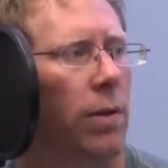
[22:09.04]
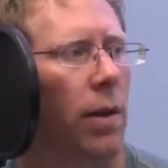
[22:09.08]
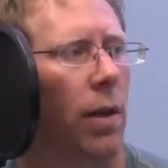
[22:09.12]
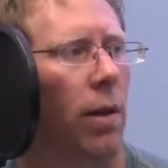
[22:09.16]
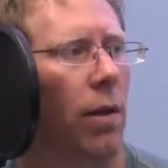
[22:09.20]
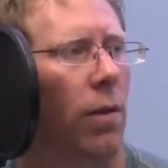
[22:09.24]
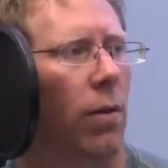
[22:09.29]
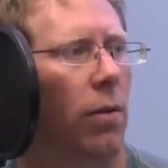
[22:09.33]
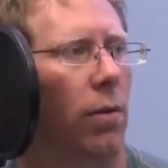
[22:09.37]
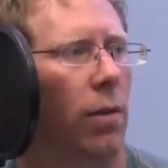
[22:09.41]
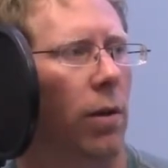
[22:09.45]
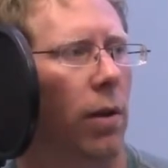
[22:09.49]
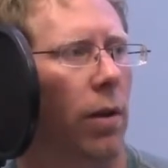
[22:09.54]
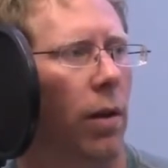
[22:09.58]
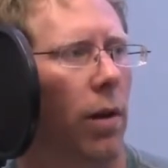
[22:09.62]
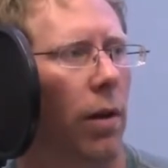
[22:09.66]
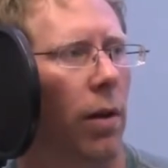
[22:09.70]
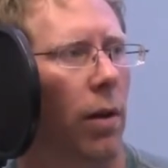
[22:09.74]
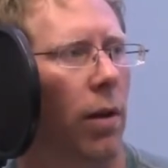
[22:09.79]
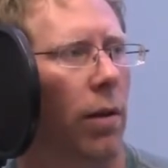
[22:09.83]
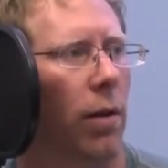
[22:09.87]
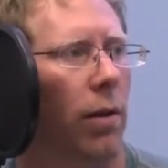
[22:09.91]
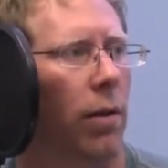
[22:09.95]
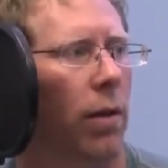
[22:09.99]
So,
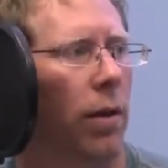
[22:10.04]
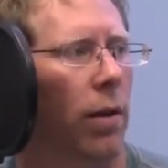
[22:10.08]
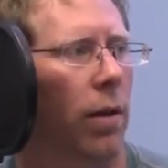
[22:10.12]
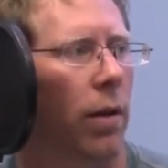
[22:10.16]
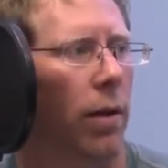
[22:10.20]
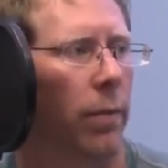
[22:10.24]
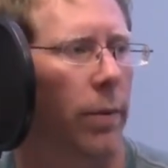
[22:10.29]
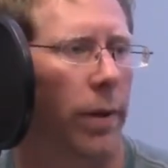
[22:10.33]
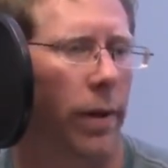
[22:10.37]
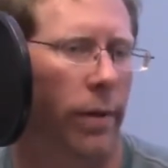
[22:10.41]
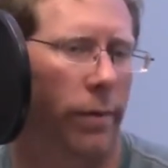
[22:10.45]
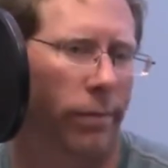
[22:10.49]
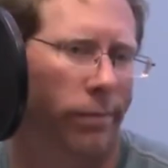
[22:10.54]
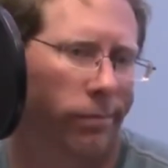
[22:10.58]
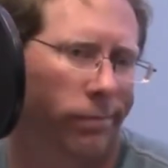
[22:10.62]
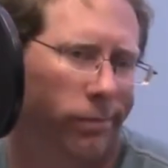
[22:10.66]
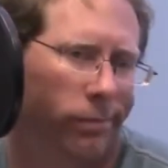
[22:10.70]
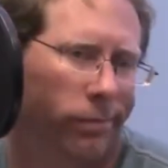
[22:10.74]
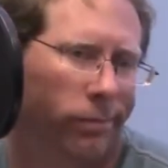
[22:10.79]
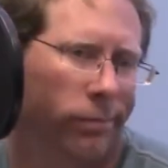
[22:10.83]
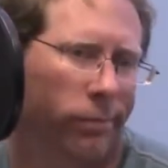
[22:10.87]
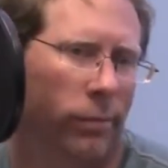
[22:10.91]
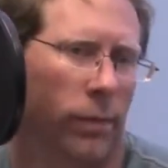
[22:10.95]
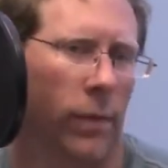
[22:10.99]
I mean,
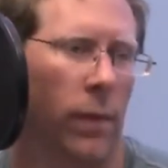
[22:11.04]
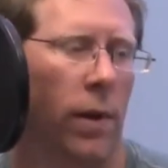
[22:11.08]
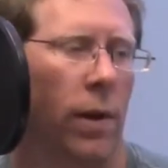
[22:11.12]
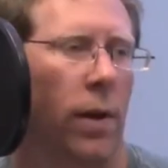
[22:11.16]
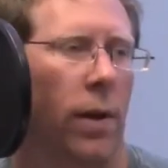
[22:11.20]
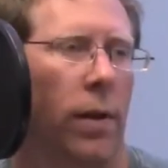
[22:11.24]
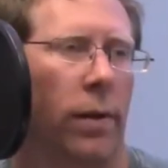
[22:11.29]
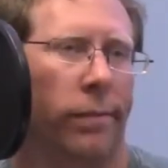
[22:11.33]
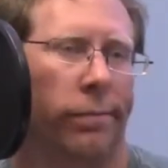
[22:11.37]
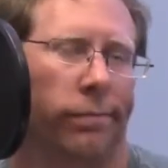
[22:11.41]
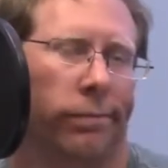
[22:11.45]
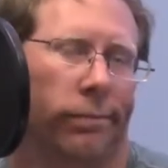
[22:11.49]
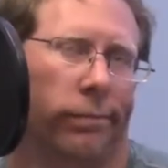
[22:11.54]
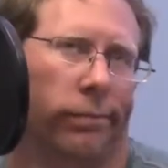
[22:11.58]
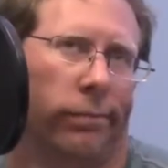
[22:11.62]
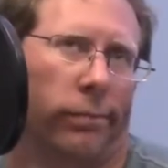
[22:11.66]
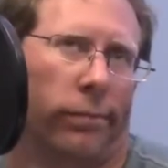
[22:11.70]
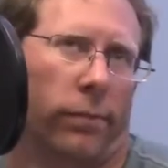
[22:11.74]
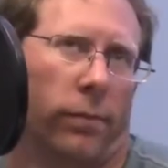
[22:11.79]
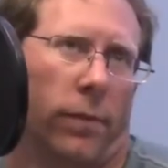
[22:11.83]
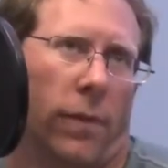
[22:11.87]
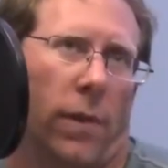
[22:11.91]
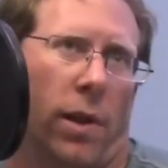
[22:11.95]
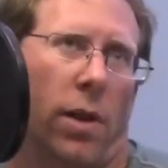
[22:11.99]

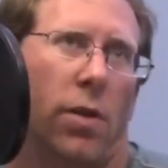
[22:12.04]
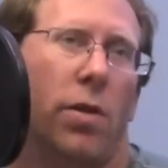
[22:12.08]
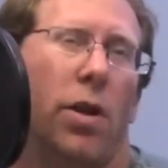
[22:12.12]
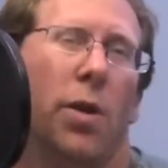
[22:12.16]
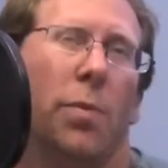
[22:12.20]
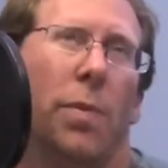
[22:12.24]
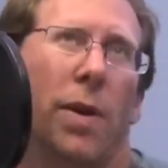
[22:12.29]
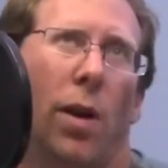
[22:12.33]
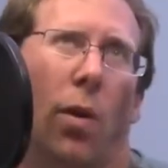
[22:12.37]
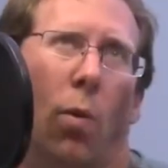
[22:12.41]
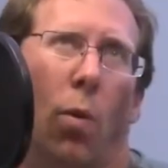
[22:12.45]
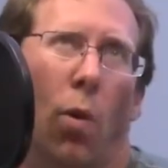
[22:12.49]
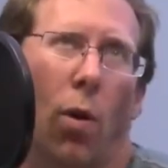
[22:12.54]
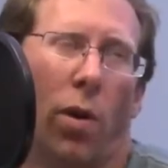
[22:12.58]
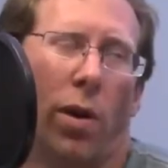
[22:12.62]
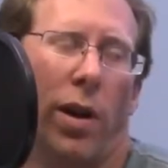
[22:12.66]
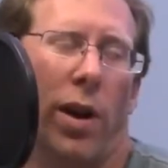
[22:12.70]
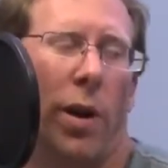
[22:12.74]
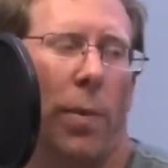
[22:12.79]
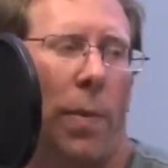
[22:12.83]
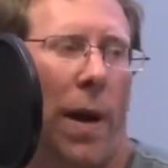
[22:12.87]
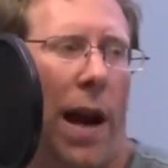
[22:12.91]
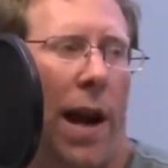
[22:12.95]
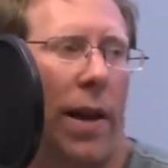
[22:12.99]
you can be
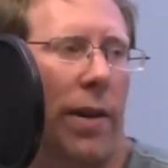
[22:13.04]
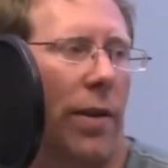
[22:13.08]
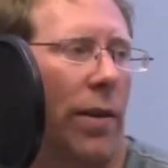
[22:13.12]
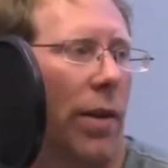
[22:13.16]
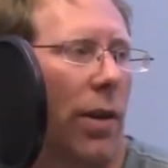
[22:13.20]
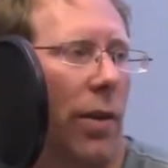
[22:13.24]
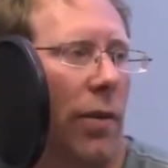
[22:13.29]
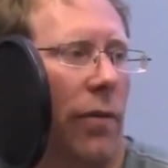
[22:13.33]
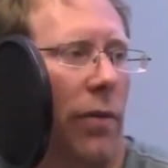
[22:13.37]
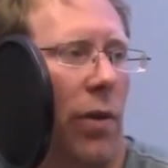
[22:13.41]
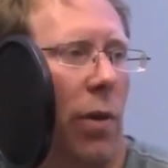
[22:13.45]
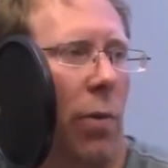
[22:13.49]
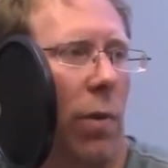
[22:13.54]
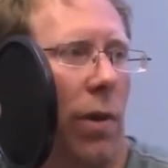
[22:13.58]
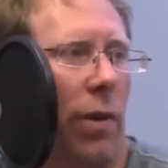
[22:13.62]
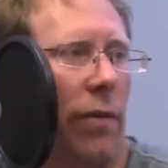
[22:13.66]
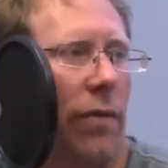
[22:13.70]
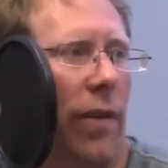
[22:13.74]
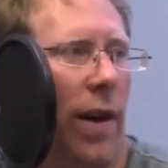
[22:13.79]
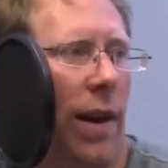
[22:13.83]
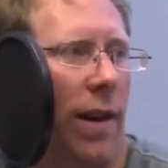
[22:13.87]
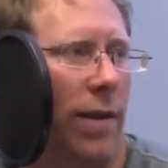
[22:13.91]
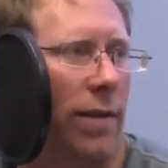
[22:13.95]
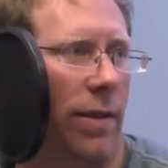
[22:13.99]
awarded a patent, though, if no one
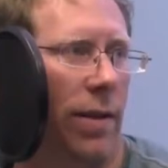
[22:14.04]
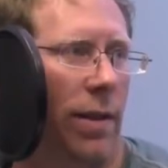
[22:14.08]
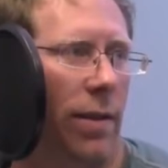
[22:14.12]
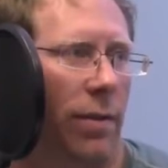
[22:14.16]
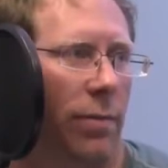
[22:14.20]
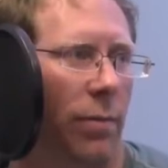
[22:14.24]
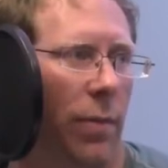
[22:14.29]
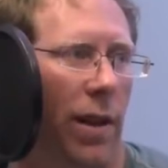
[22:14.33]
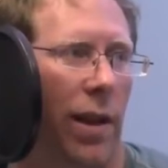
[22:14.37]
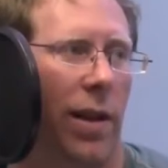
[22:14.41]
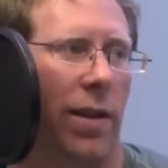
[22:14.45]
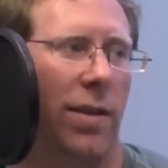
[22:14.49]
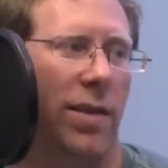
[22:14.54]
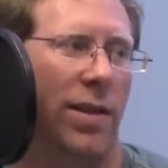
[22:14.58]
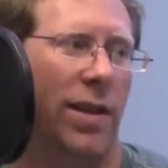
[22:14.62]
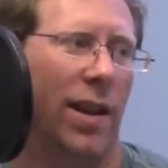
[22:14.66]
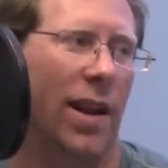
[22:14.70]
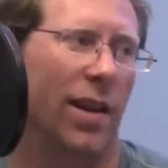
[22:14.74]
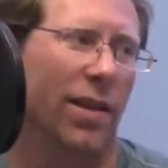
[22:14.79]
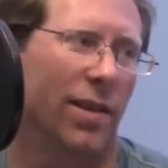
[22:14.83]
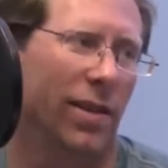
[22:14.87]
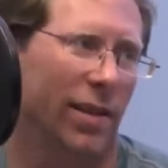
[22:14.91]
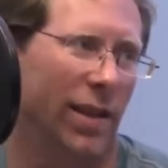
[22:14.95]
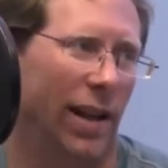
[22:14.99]
fights it. But here's
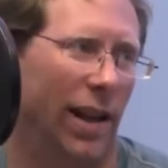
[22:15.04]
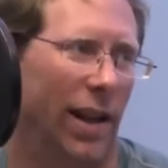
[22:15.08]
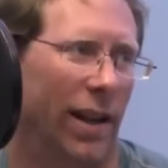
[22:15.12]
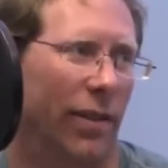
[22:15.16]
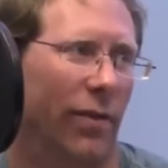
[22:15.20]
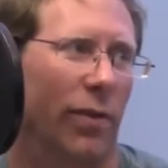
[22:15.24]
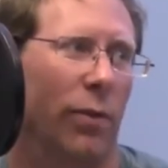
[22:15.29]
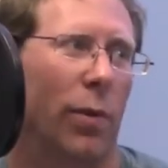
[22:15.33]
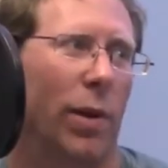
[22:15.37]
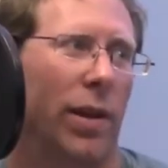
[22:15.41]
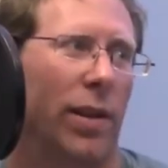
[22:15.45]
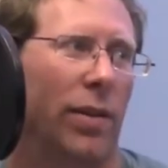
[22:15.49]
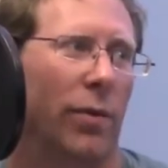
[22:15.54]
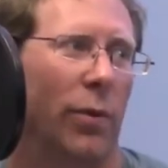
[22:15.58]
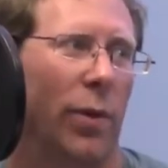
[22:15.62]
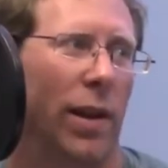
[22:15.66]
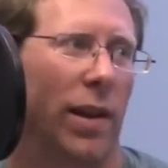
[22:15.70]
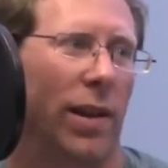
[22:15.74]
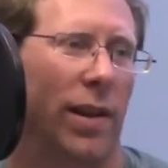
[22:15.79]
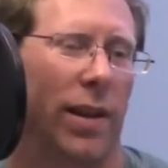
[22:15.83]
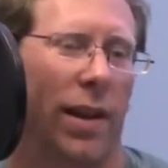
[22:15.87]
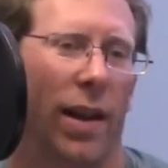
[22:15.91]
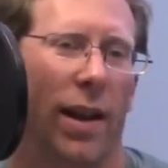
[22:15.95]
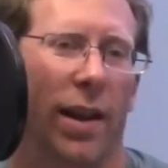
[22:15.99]
the other thing
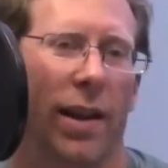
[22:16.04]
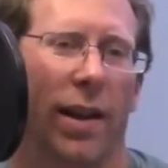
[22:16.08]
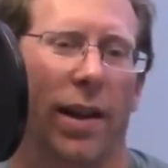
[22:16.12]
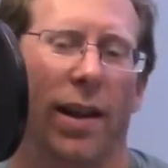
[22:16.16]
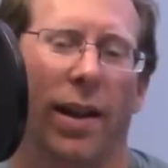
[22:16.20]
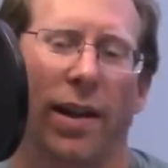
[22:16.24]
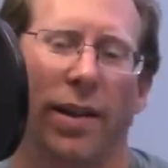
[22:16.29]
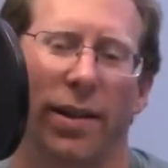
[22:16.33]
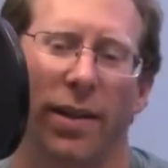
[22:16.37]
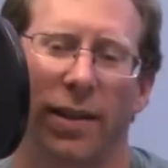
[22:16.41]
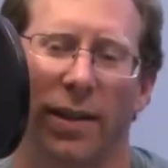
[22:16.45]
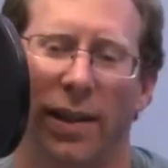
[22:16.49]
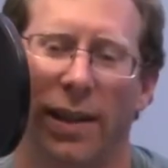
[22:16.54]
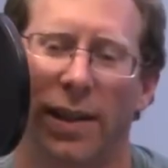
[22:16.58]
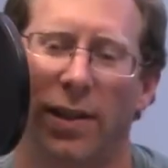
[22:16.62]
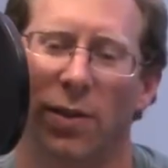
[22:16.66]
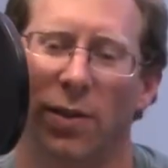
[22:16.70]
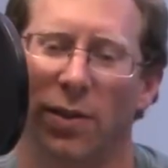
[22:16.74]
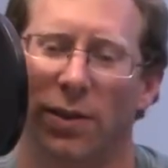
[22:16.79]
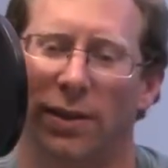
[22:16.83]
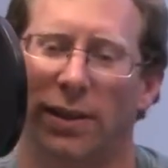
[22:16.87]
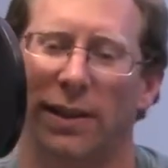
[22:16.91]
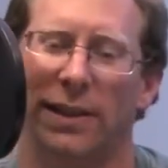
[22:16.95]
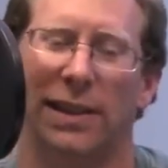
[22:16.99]
with the
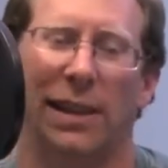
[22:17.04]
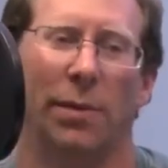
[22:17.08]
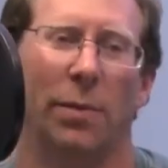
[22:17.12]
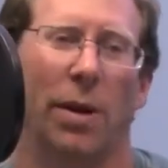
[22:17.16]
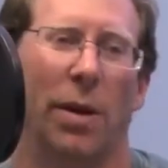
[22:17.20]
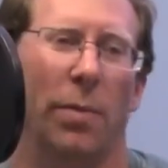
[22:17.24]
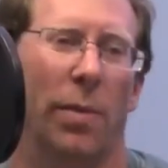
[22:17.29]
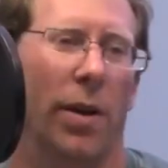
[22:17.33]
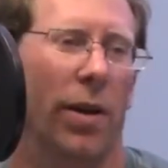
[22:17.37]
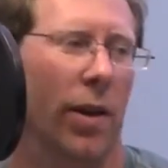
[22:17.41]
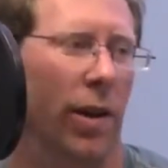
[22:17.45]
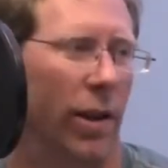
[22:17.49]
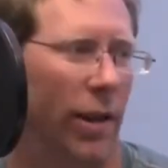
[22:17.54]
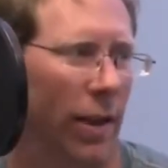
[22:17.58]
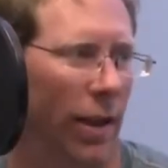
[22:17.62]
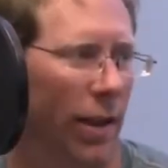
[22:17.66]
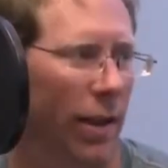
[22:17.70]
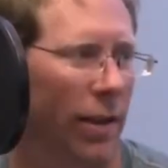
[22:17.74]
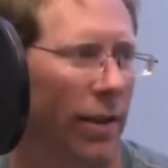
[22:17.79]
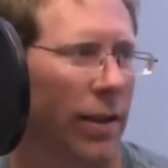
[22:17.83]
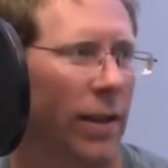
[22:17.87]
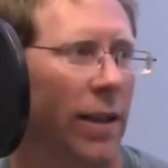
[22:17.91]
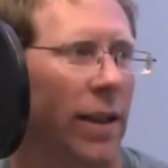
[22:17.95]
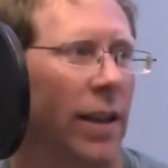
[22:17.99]
legal system in
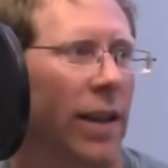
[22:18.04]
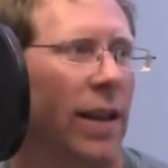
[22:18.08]
America.